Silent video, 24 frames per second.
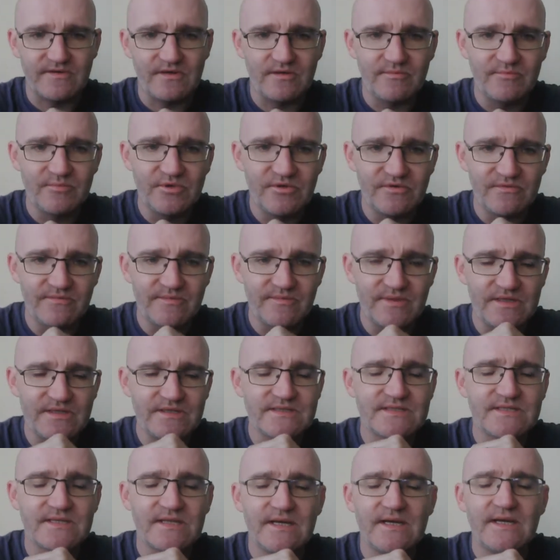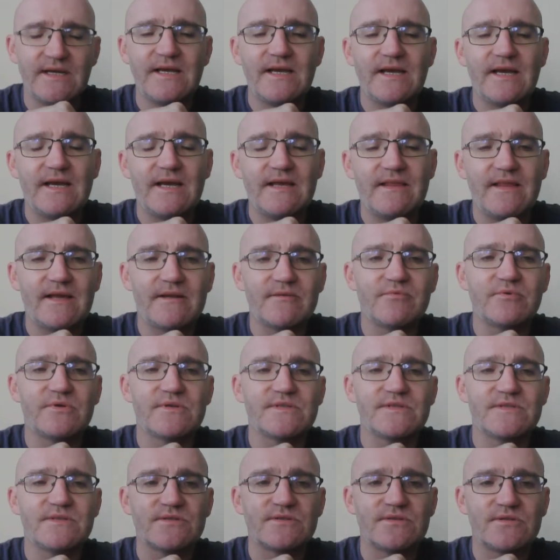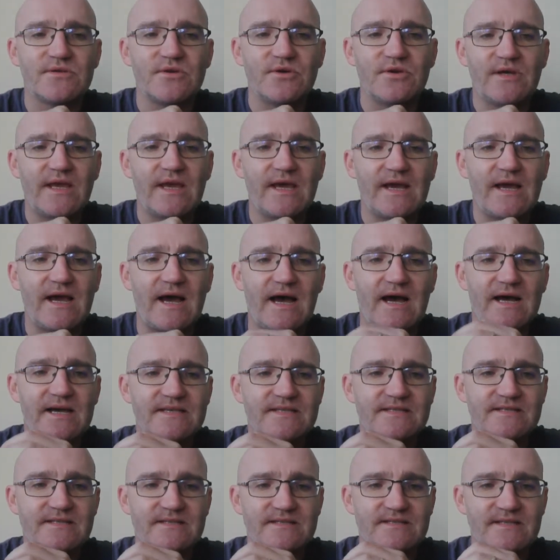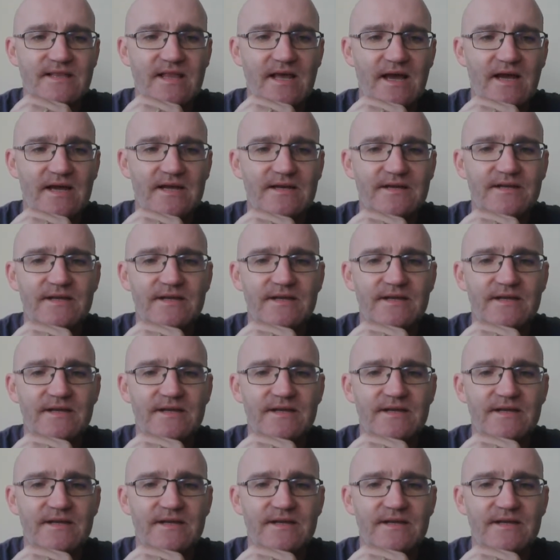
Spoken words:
film movement, and that was Sergei Eisenstein.